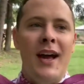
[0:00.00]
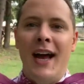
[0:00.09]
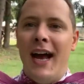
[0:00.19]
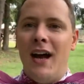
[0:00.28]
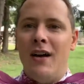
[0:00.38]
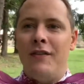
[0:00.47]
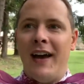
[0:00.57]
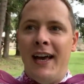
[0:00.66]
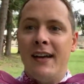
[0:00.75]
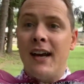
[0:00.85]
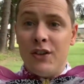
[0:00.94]
have a
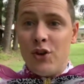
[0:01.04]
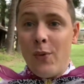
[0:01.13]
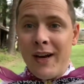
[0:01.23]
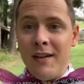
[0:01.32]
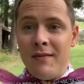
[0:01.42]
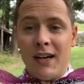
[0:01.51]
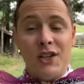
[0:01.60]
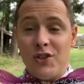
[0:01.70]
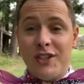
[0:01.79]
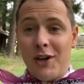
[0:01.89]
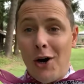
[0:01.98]
country wedding, a country
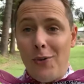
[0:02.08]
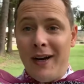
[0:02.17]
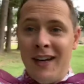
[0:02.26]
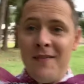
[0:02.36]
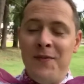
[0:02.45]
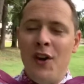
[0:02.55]
style wedding,